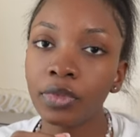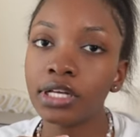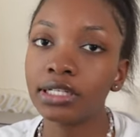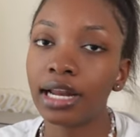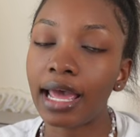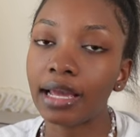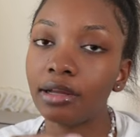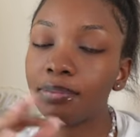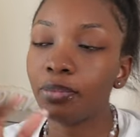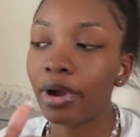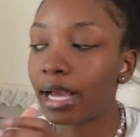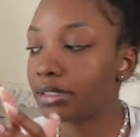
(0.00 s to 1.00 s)
so that I
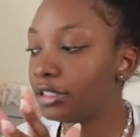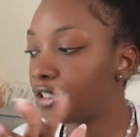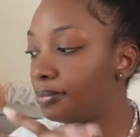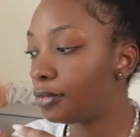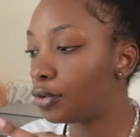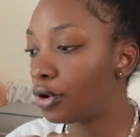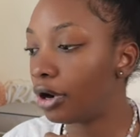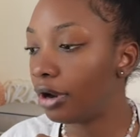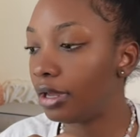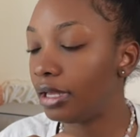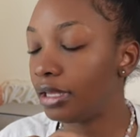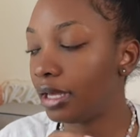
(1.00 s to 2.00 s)
could practice more
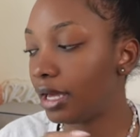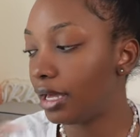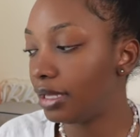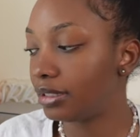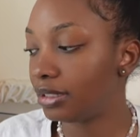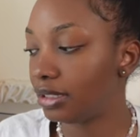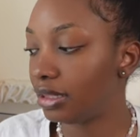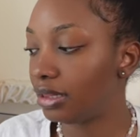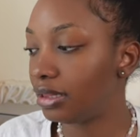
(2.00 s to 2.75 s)
in case